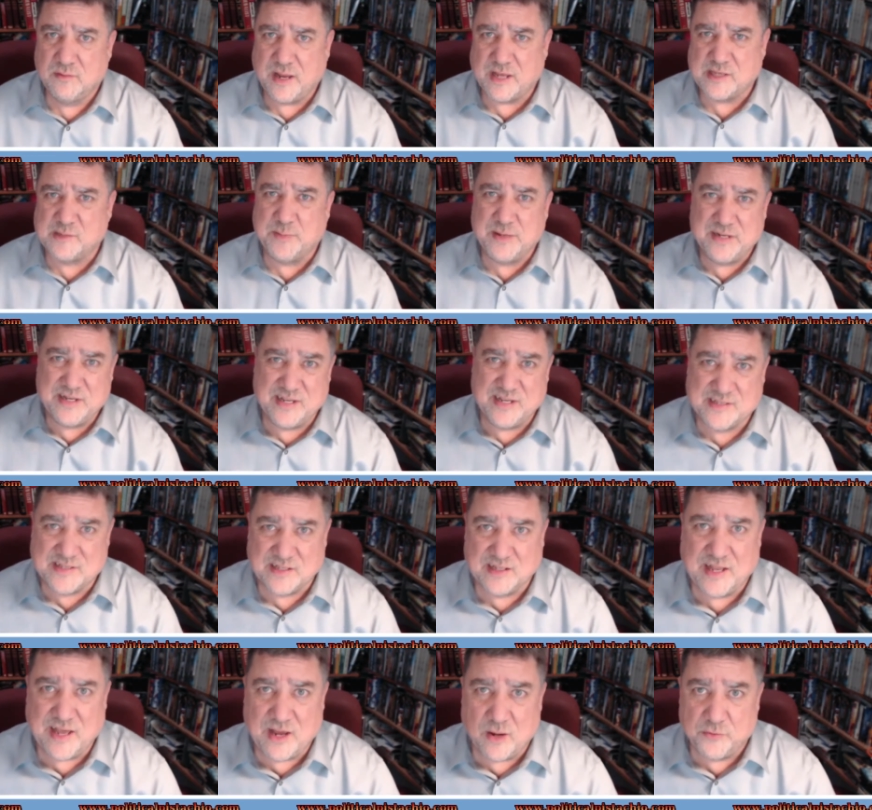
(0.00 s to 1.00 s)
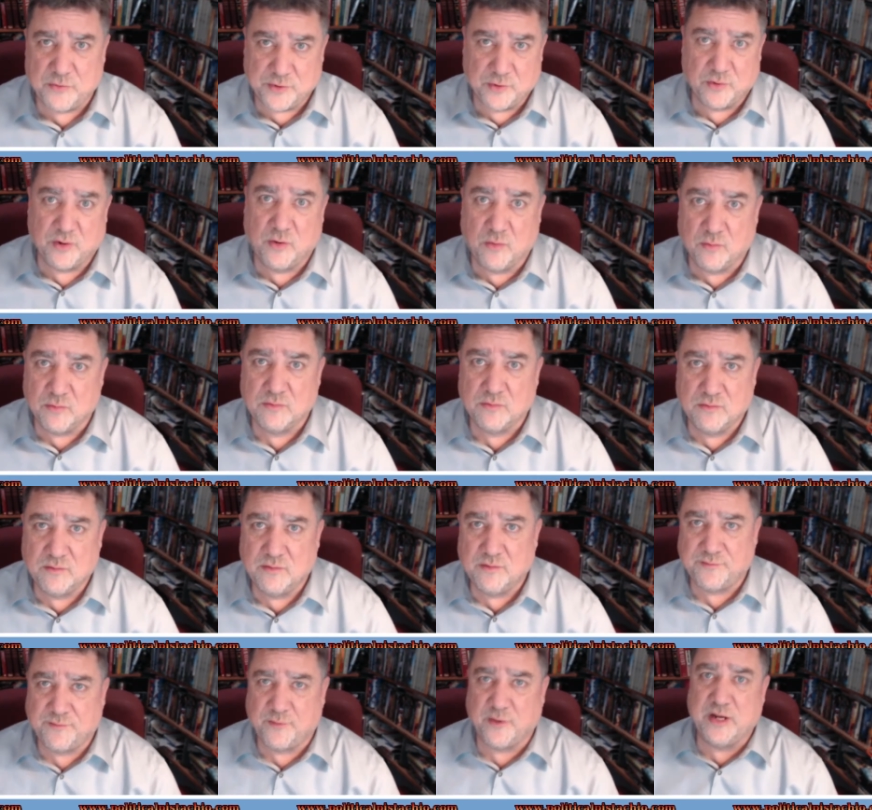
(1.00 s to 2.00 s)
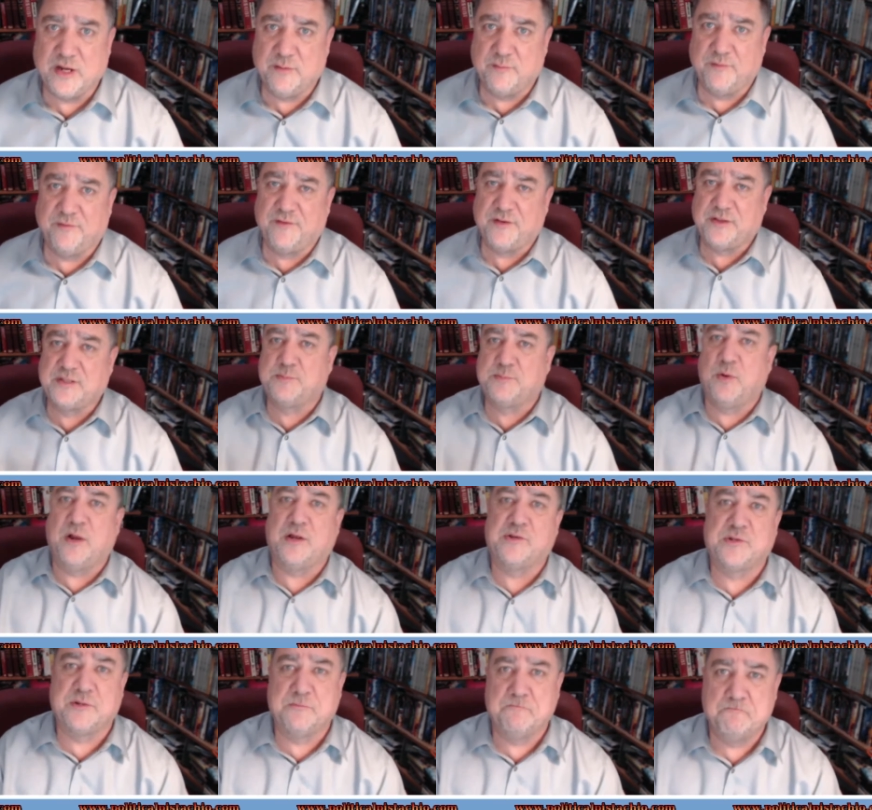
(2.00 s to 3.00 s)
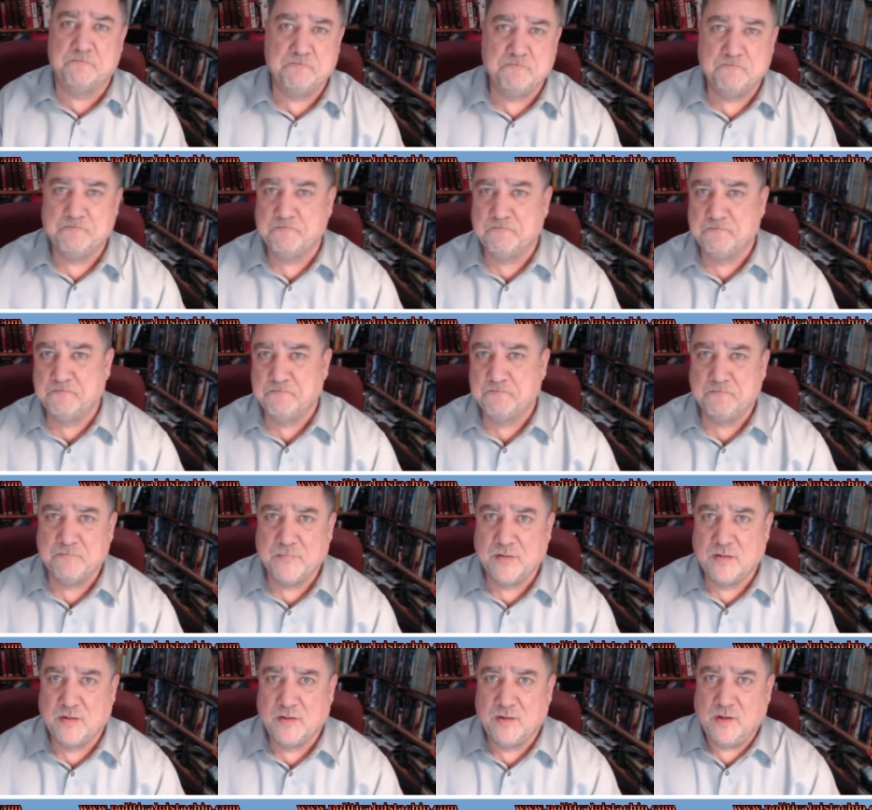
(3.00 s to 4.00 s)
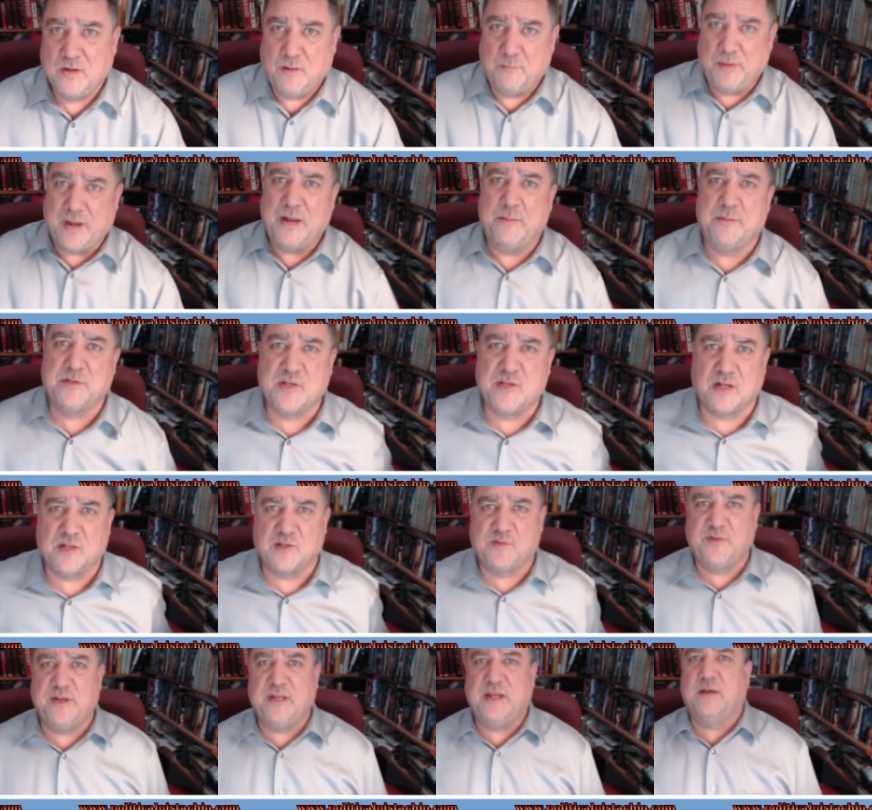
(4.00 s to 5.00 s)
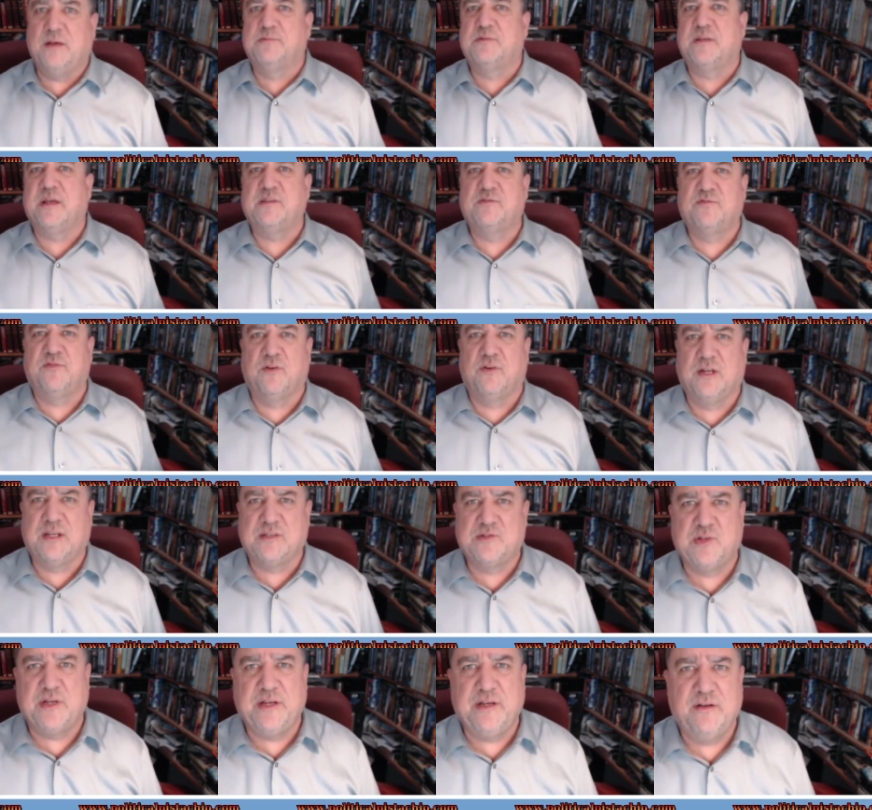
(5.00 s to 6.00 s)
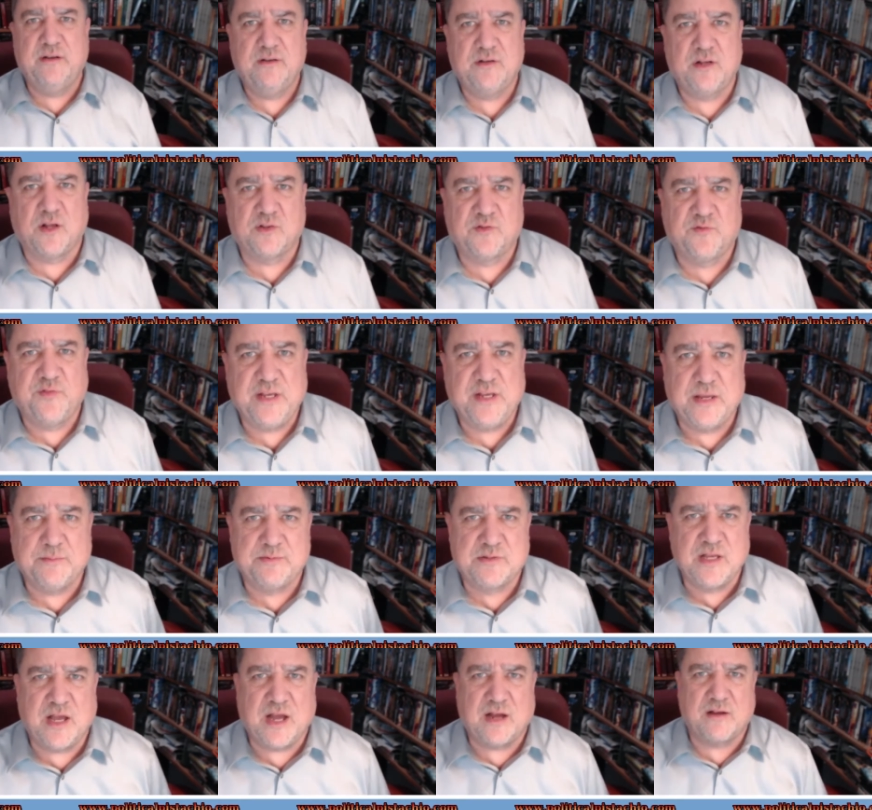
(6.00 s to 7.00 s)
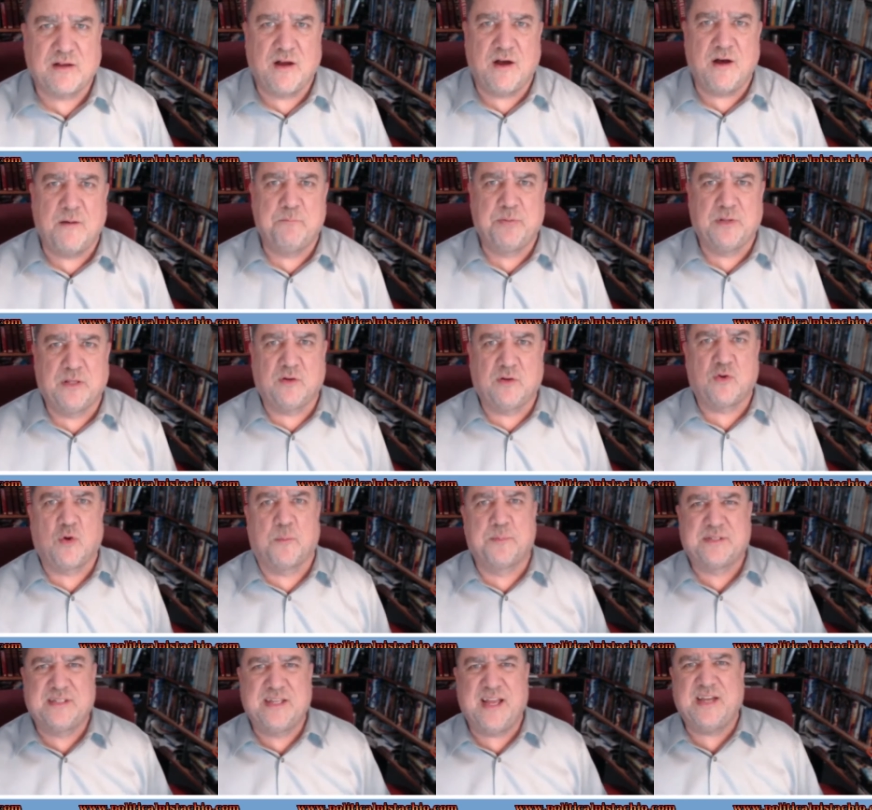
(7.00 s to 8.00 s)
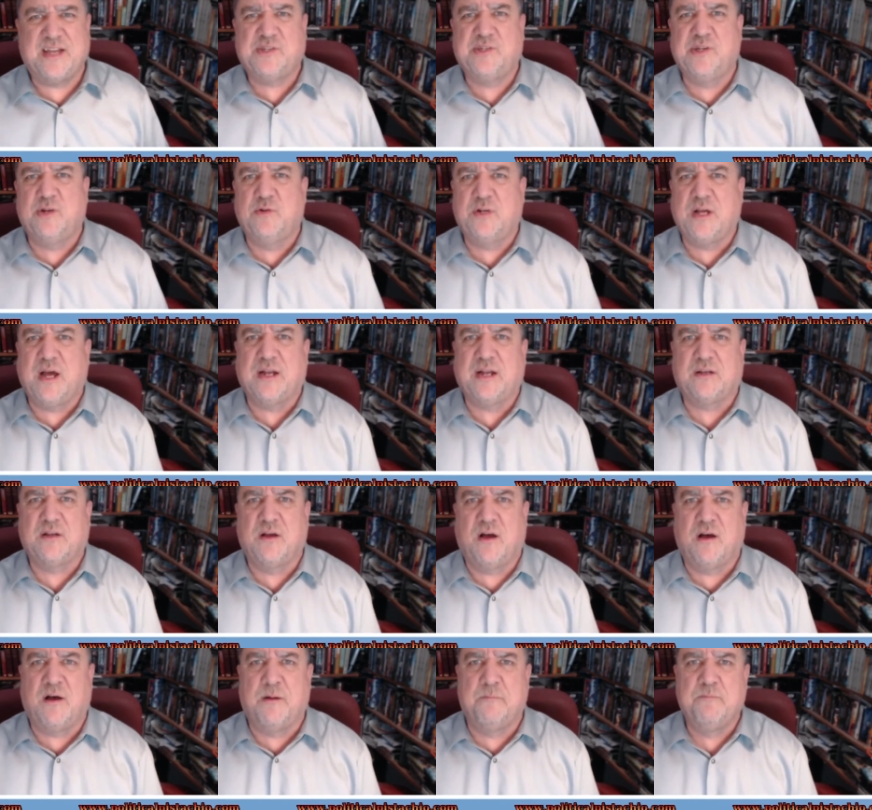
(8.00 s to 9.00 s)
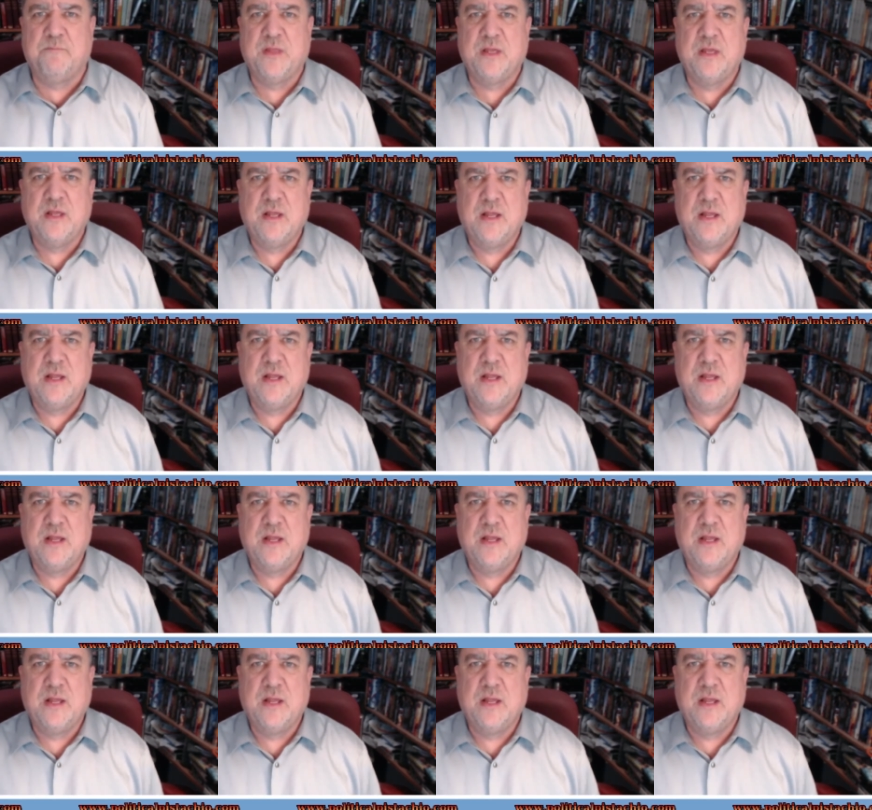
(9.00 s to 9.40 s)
has been disallowed their own freedom of expression. My name is Douglas V. Gibbs. Thanks for listening. DouglasVGibbs.com, PoliticalPistachio.com.